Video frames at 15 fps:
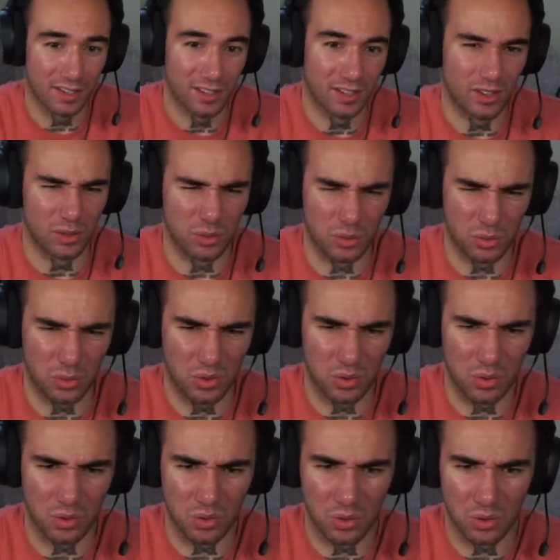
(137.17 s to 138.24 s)

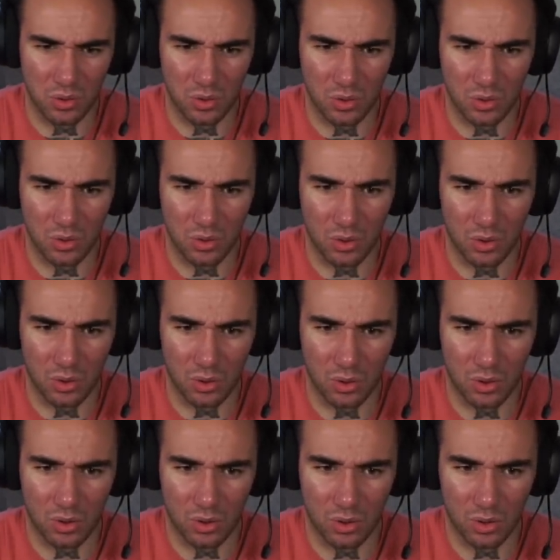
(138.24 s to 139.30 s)

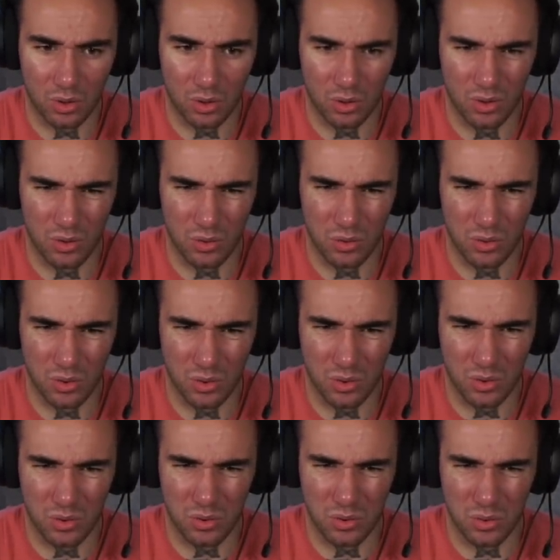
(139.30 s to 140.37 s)

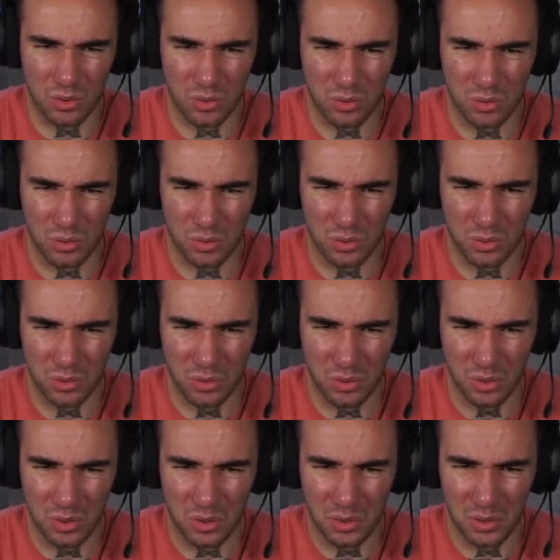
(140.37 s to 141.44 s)

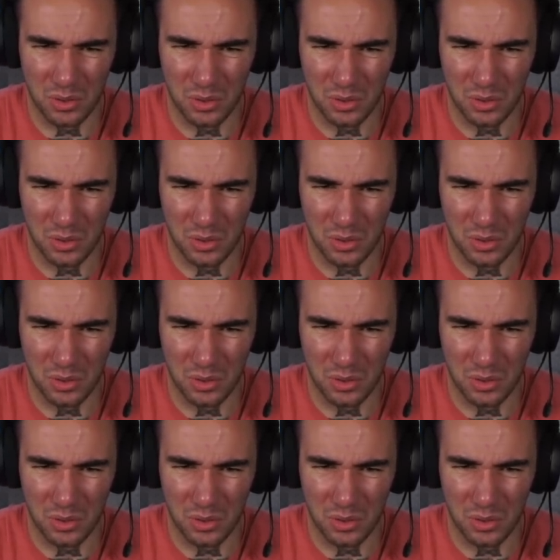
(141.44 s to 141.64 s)
[no speech]